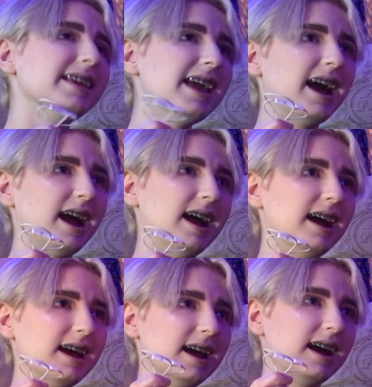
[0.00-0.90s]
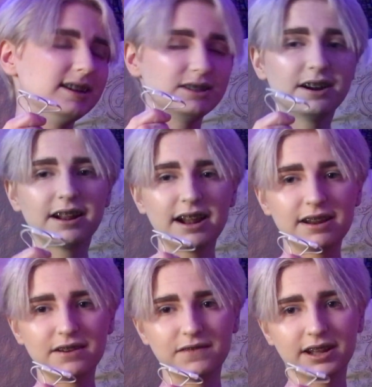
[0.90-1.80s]
yeah, I started
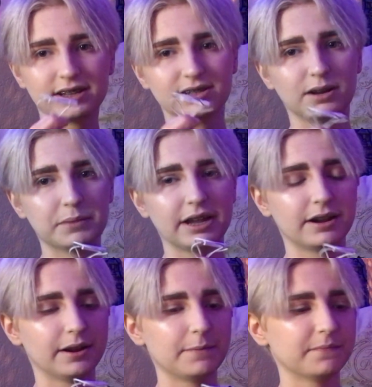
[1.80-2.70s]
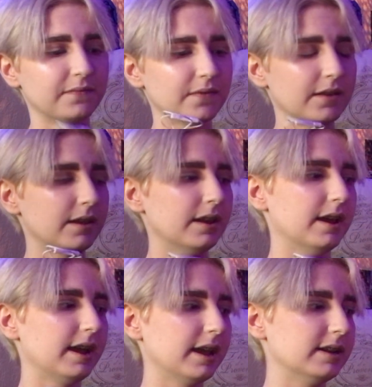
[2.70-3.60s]
identifying as non-binary
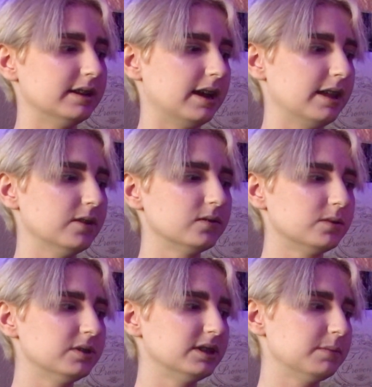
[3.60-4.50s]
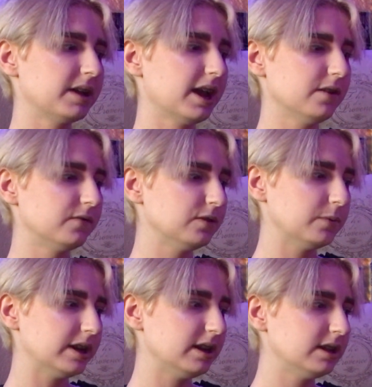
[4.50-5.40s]
and uh, there was almost some kind of
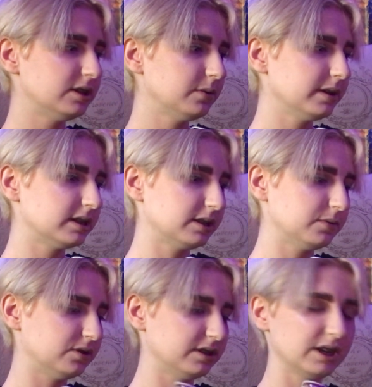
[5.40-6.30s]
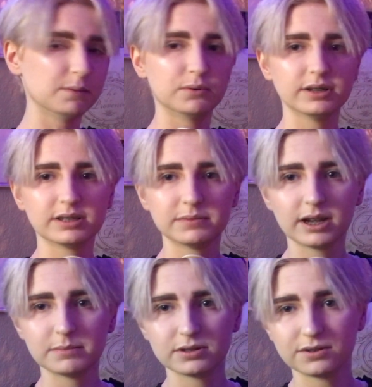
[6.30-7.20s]
fluidity to it because I would dress like a boy
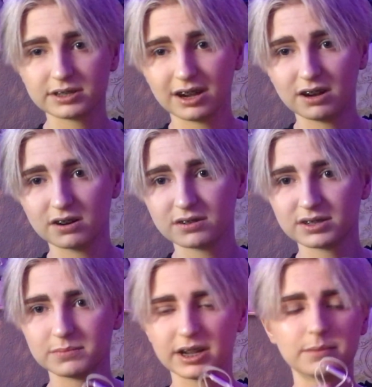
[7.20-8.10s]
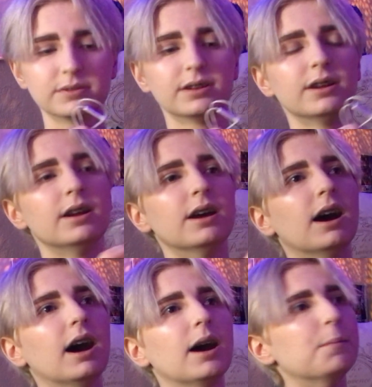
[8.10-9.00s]
sometimes and dress like a girl sometimes.
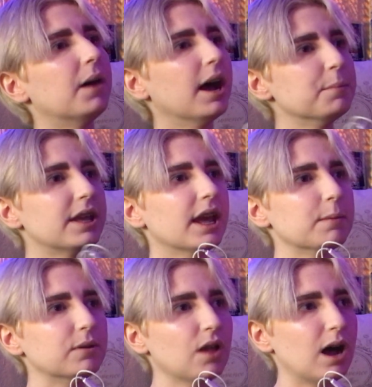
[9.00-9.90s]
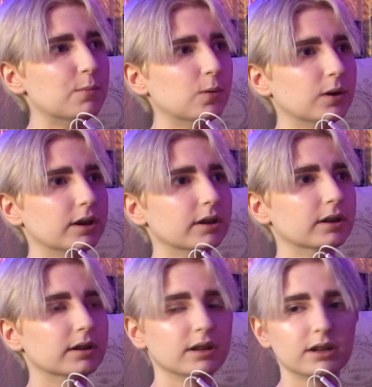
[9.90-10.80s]
Um, I became a lot
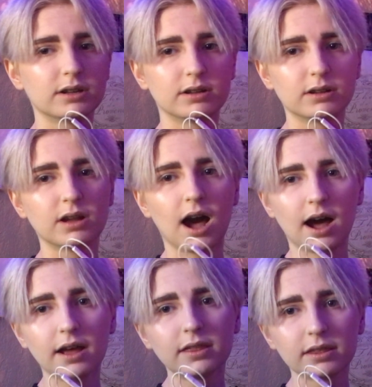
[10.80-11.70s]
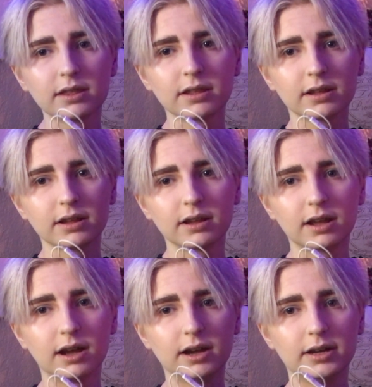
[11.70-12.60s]
more goth.
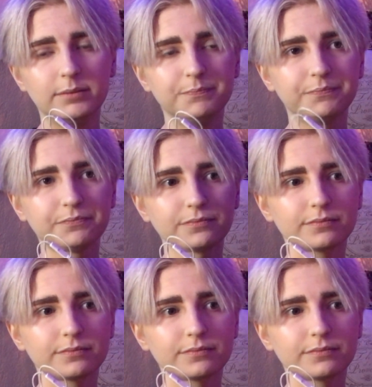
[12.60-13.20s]
Um,